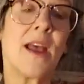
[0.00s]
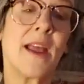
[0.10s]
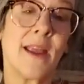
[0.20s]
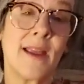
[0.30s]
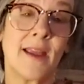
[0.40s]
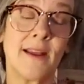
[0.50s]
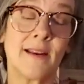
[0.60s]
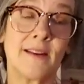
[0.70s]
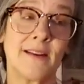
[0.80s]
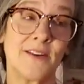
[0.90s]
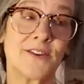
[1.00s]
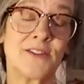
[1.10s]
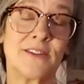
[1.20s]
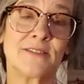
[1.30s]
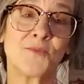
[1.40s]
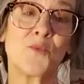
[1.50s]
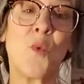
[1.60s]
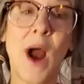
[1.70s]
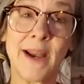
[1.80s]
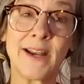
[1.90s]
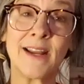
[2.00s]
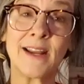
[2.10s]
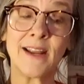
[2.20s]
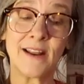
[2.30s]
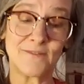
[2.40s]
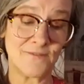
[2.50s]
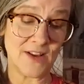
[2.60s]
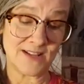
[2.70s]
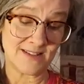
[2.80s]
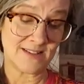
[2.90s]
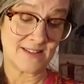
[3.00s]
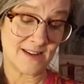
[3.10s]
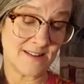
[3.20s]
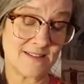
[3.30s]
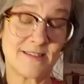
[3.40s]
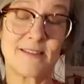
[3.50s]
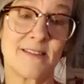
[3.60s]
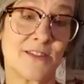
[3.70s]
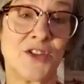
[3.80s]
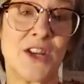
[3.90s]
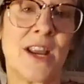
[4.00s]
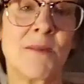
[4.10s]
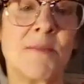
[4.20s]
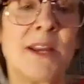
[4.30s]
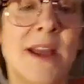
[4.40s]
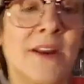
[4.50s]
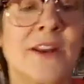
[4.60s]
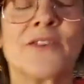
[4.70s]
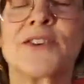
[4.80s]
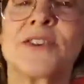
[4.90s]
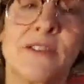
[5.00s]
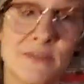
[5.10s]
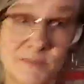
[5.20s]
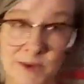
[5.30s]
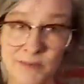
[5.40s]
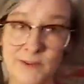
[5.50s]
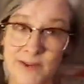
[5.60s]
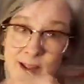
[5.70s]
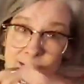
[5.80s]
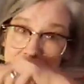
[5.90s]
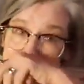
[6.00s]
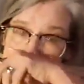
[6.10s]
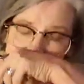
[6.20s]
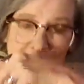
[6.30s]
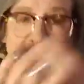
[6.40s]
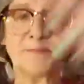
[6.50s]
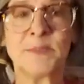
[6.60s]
and she's whining and fussing because she can't be down here and she knows people are down here talking.